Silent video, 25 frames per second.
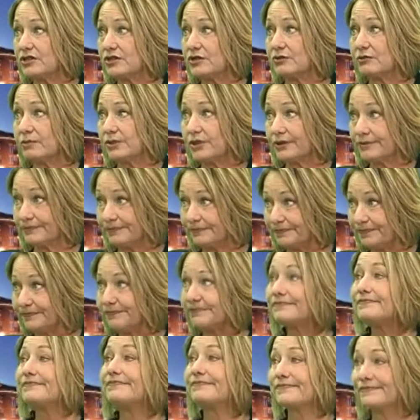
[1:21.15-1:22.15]
tumor.
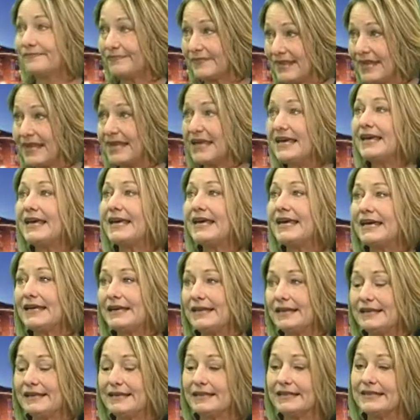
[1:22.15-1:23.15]

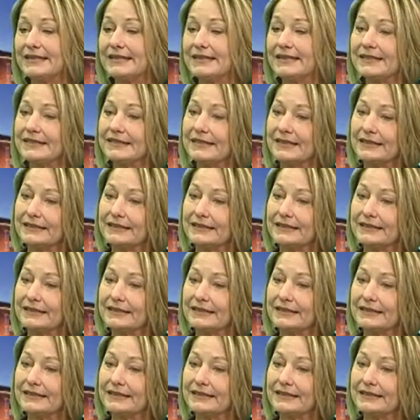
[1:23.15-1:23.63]
And